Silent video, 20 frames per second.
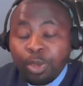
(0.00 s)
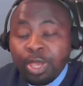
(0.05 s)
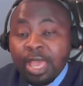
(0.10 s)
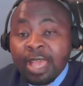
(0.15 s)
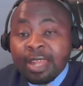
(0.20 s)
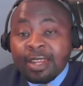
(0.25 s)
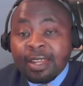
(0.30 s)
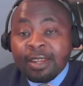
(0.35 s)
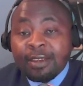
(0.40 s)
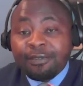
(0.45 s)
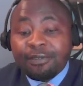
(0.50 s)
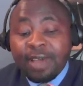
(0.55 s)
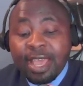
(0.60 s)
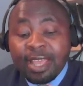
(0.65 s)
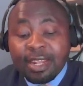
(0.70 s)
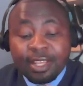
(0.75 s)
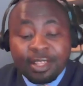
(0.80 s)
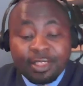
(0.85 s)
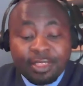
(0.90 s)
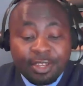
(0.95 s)
We
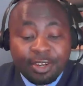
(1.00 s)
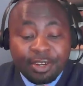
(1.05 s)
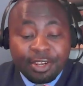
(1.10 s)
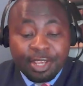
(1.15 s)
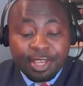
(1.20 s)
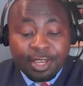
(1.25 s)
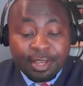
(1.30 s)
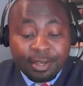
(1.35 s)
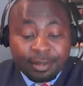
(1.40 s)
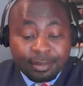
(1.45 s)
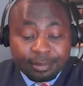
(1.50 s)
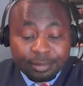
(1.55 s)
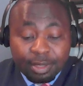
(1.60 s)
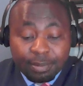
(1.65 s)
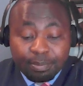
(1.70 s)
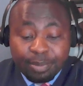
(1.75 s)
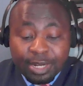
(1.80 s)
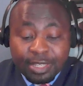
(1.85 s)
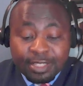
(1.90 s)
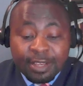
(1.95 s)
identified a 3-year
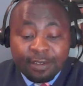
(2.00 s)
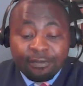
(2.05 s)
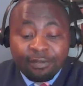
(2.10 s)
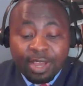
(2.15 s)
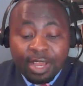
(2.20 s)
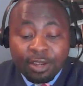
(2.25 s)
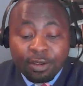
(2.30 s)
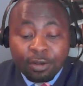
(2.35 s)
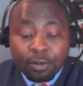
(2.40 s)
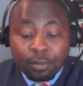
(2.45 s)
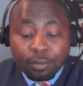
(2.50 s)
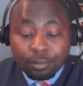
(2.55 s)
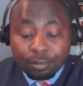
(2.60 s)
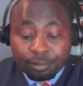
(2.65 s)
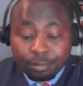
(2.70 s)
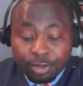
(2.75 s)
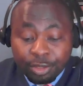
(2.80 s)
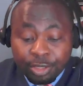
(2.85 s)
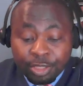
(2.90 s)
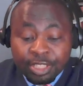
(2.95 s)
present value
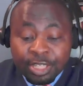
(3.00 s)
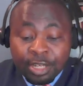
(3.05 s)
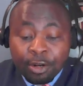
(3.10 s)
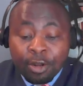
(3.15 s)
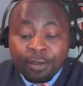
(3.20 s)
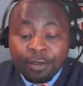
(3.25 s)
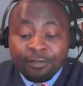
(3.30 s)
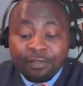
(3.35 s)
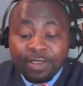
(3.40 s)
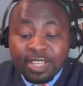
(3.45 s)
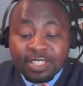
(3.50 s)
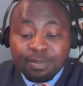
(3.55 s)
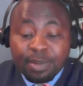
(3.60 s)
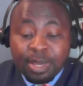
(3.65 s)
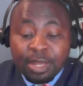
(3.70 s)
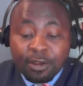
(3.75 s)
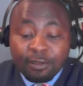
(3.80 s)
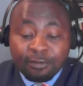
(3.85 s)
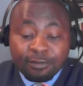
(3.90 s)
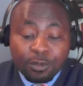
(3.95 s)
return on
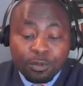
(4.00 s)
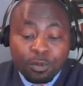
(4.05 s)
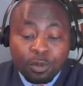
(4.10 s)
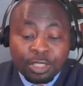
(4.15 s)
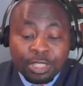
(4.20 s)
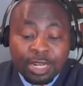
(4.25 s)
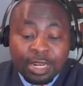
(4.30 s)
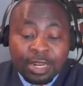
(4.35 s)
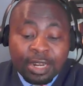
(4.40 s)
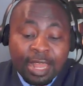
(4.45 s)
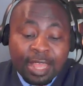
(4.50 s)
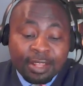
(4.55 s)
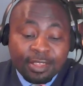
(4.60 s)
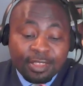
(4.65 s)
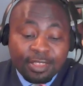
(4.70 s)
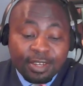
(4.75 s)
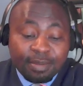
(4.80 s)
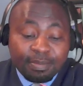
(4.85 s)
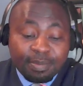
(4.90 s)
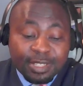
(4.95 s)
investment of
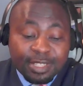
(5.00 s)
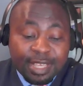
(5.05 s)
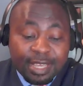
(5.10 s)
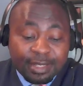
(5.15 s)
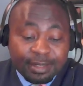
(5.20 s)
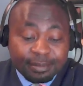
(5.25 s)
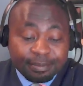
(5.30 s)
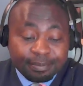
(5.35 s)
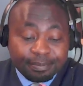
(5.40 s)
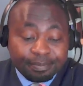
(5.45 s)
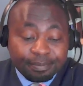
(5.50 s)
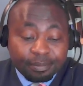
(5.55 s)
293%,